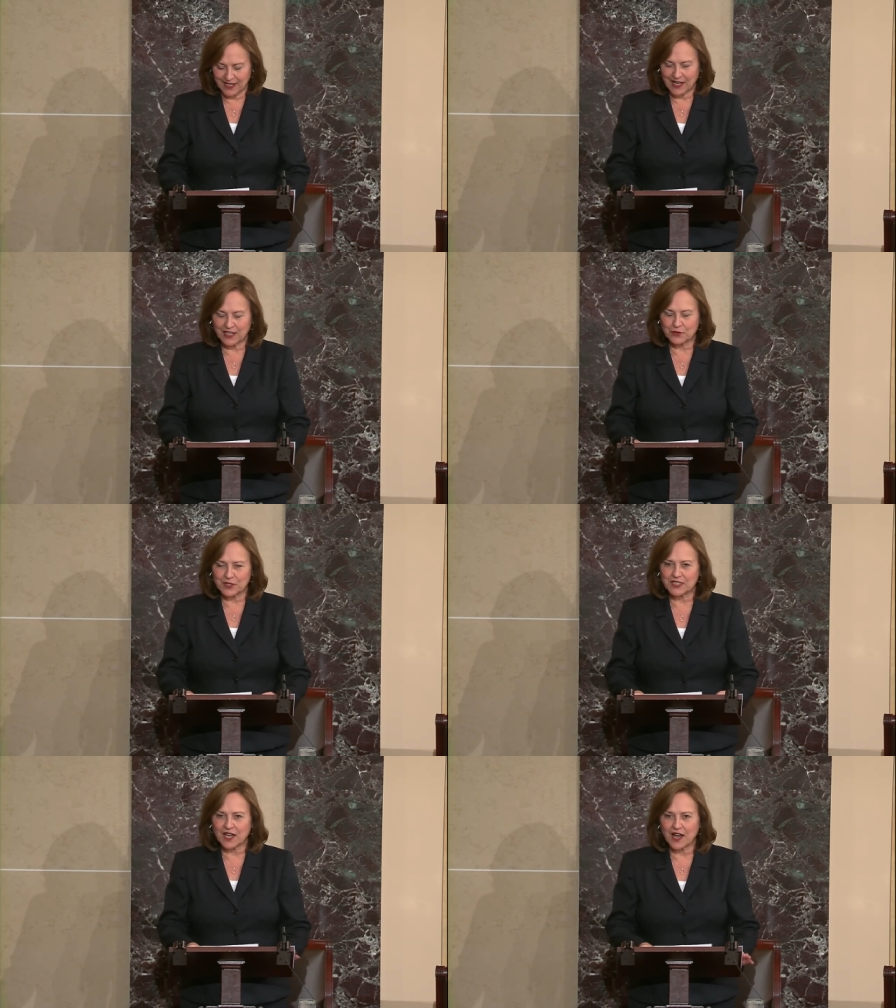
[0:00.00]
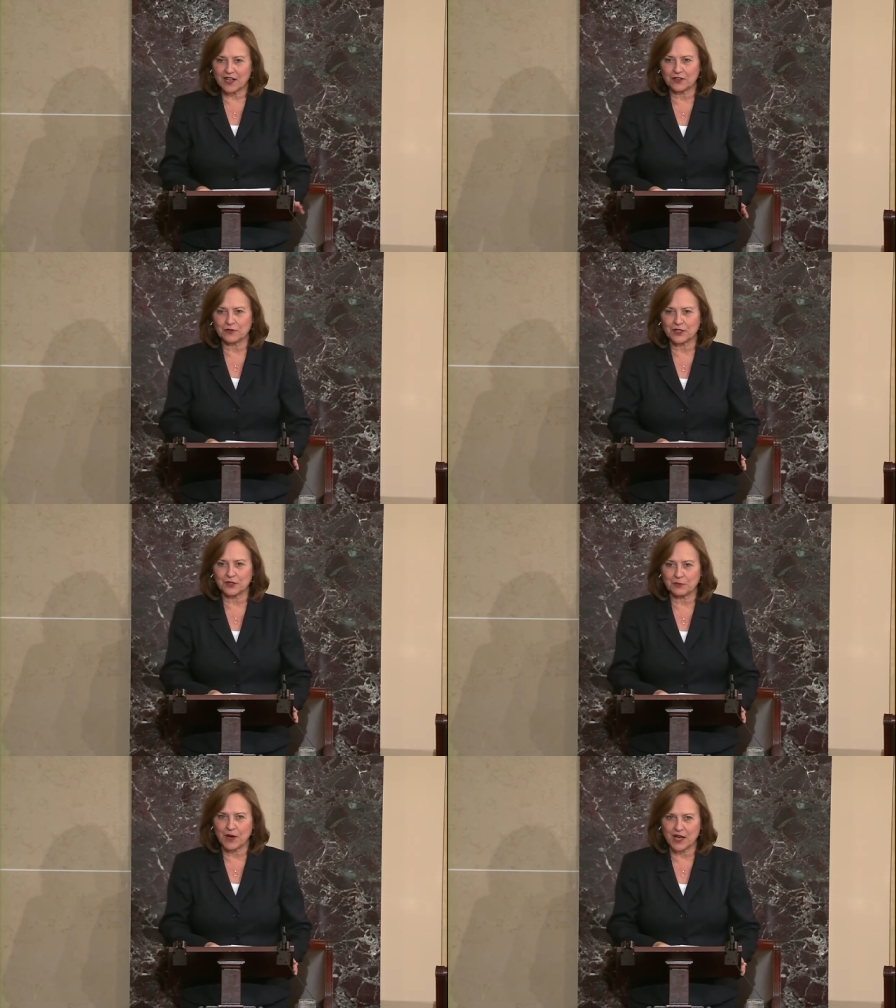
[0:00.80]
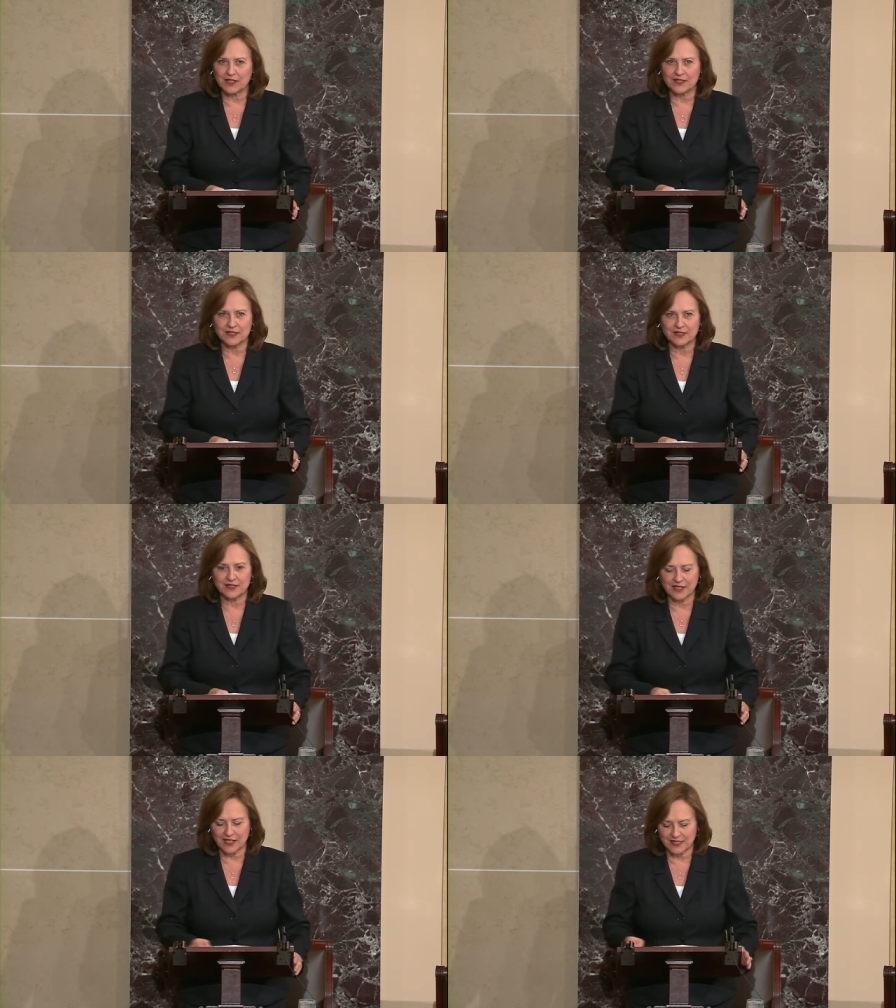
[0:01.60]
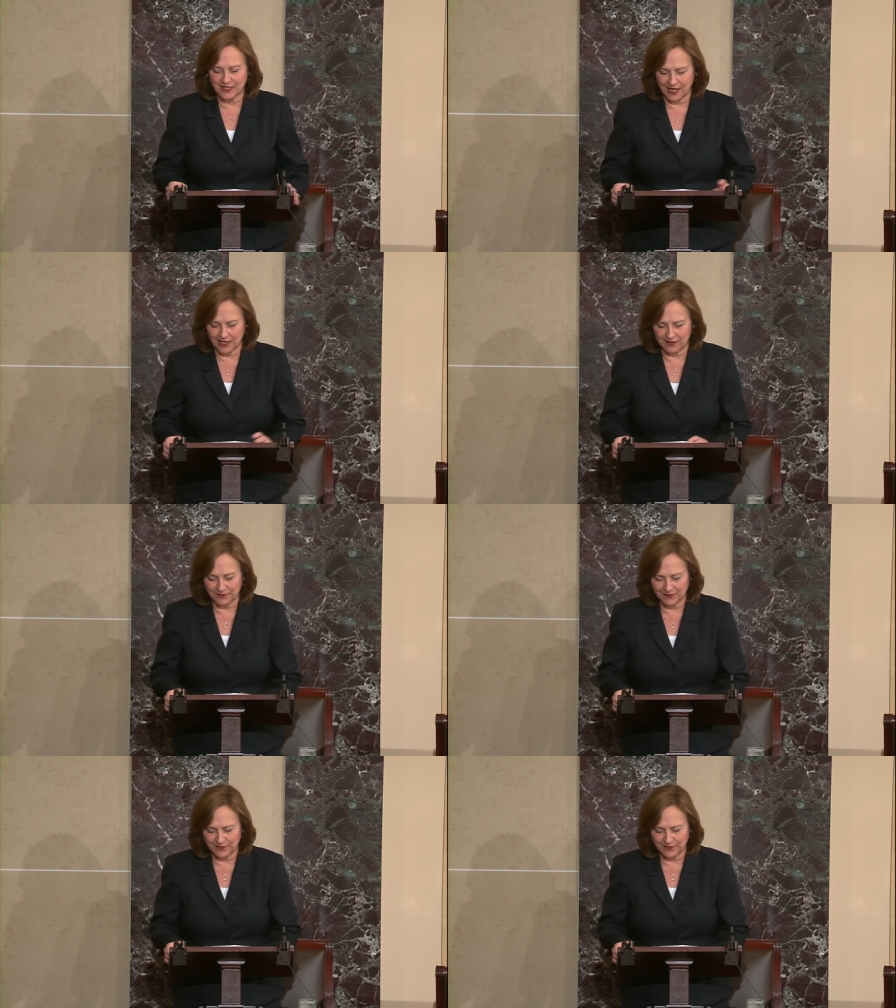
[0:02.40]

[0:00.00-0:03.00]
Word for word: and to retire with a modest nest egg.